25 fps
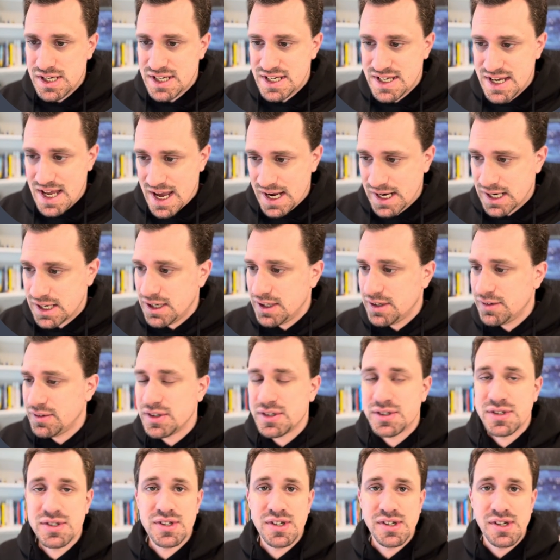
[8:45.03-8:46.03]
deck,
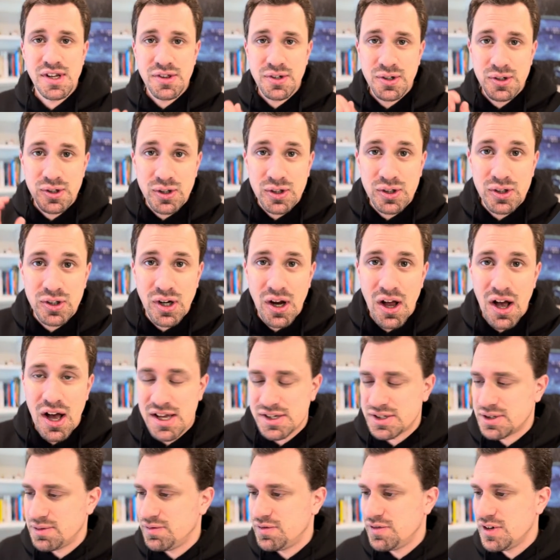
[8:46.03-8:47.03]
this is another
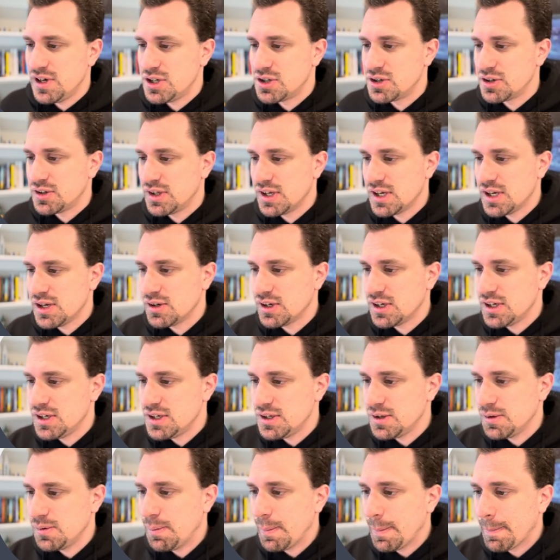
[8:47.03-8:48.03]
awesome feature that you can
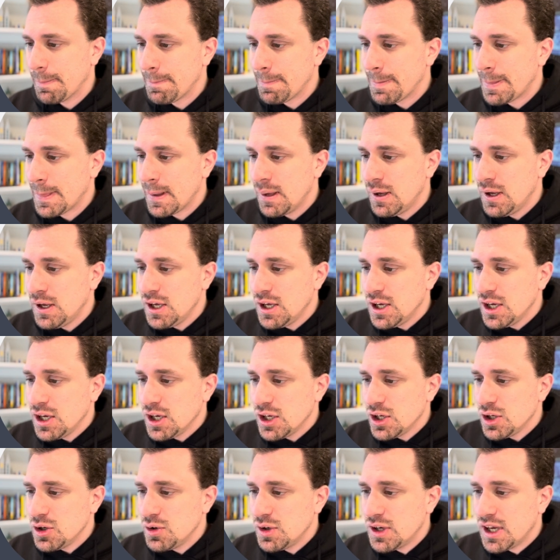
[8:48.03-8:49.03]
do.
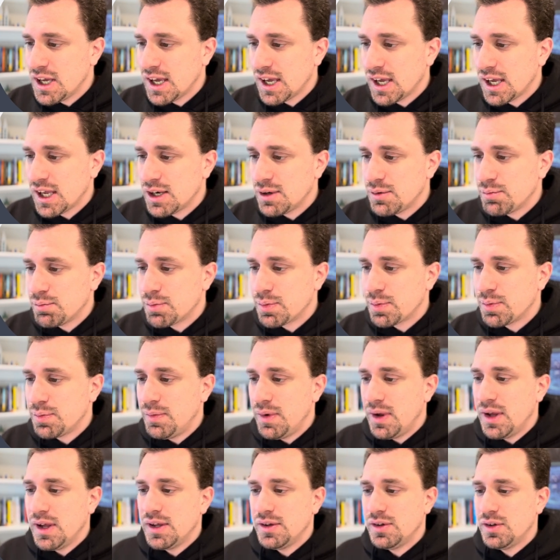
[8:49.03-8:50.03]
You can
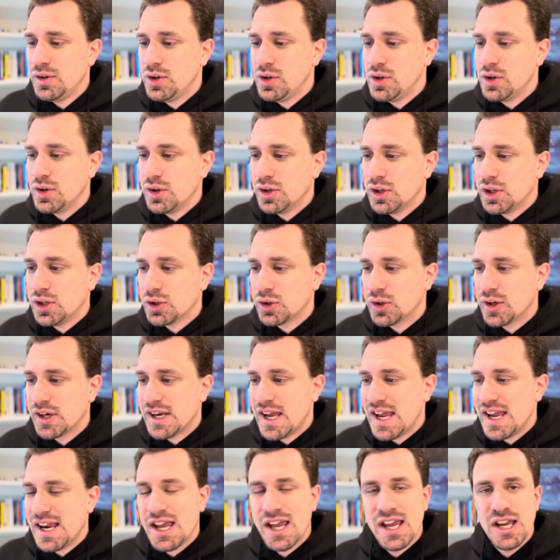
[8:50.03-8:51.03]

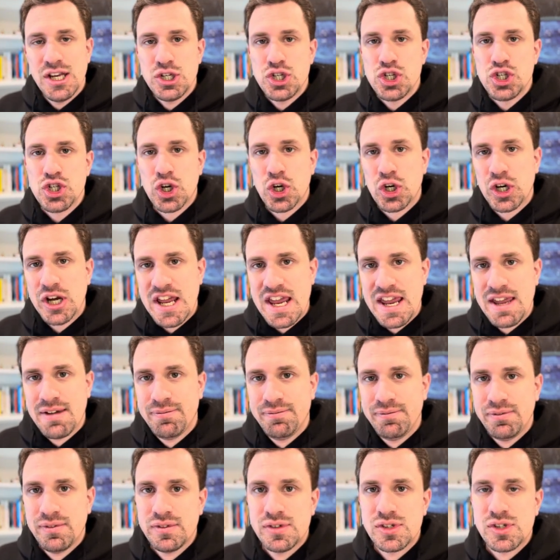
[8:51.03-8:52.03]
create a journey.
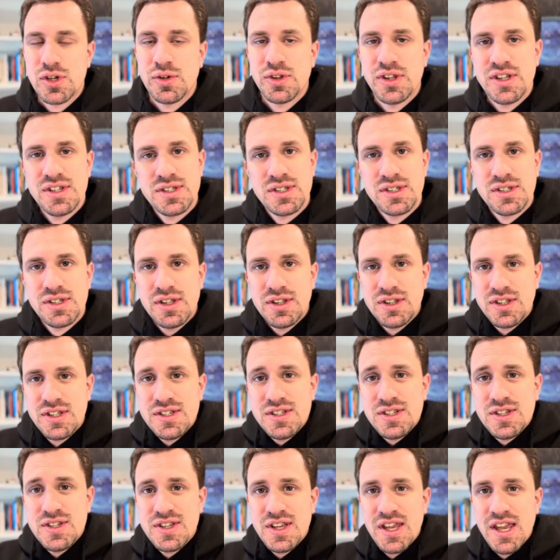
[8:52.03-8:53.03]
So this,
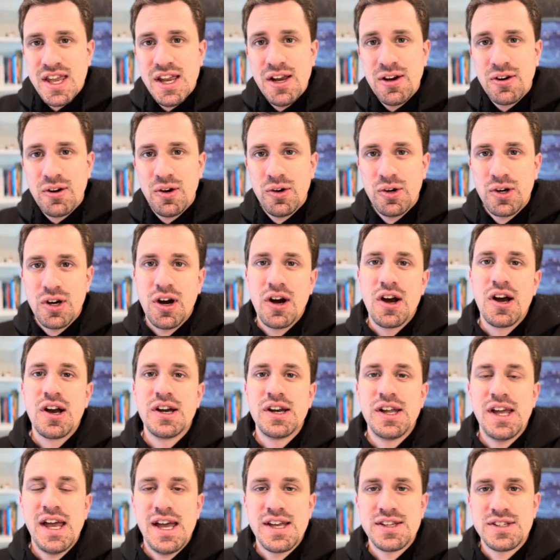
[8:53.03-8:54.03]
this is a hero
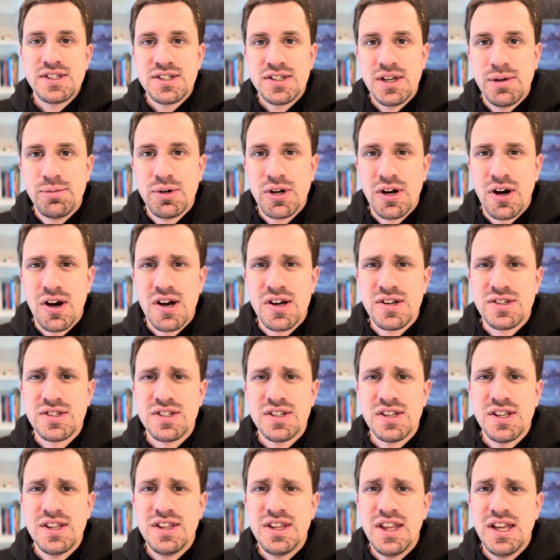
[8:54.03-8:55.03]
card. It has
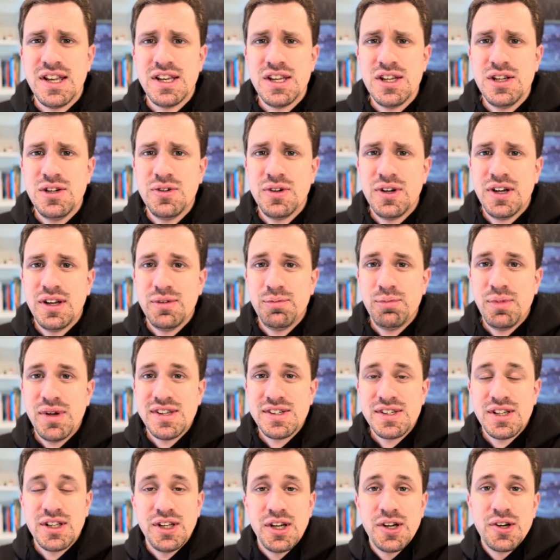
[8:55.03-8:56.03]
subcards, and then you can
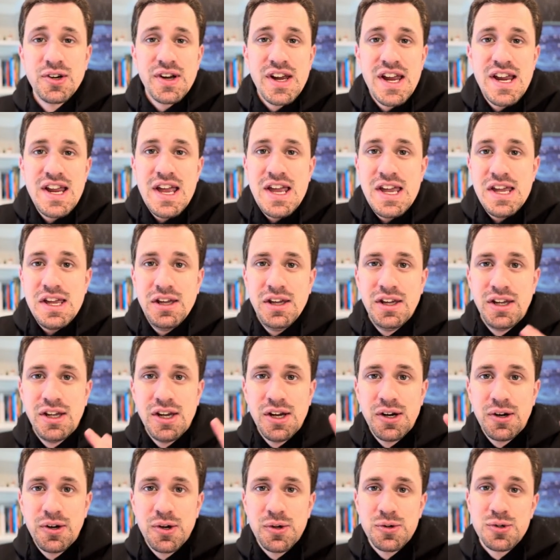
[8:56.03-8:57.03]
basically create a
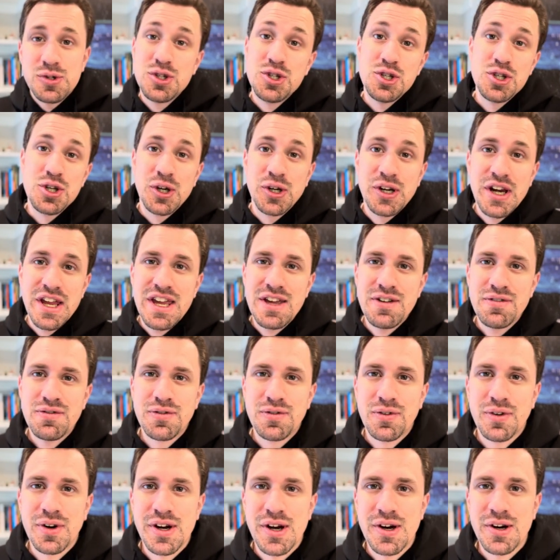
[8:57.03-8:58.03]
hero's journey
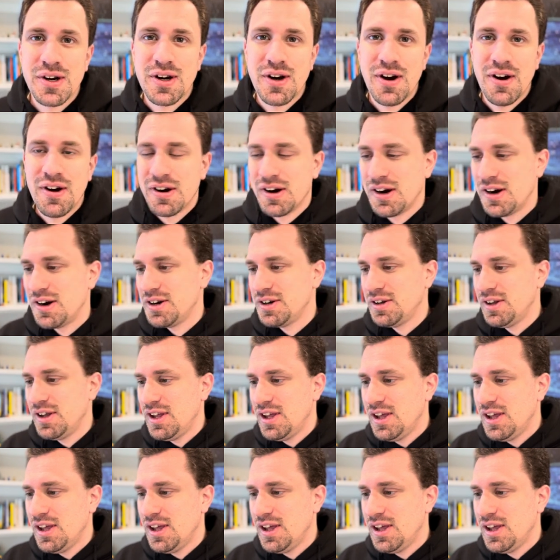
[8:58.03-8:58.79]
for your card.